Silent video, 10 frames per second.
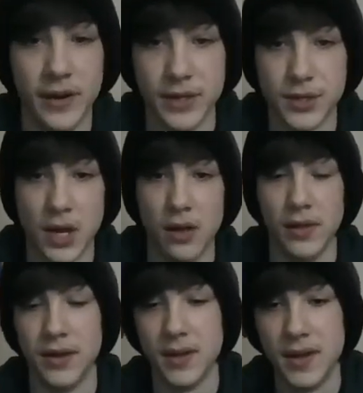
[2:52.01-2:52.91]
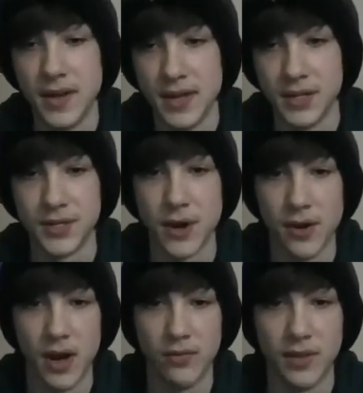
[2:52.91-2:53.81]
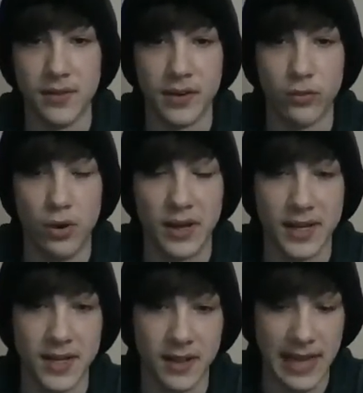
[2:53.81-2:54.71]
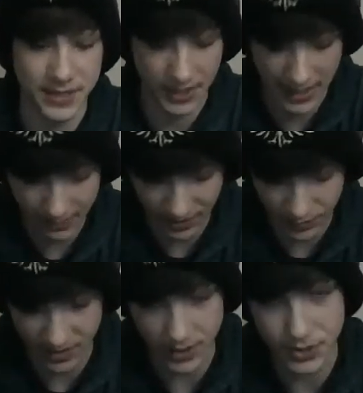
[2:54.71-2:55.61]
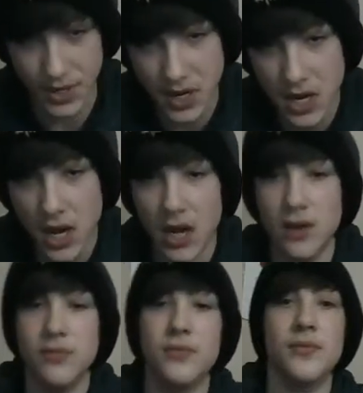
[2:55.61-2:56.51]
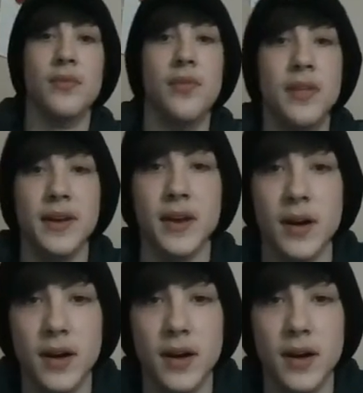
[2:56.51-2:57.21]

solid to start off with if you ever want to get into classic gaming, is because of the,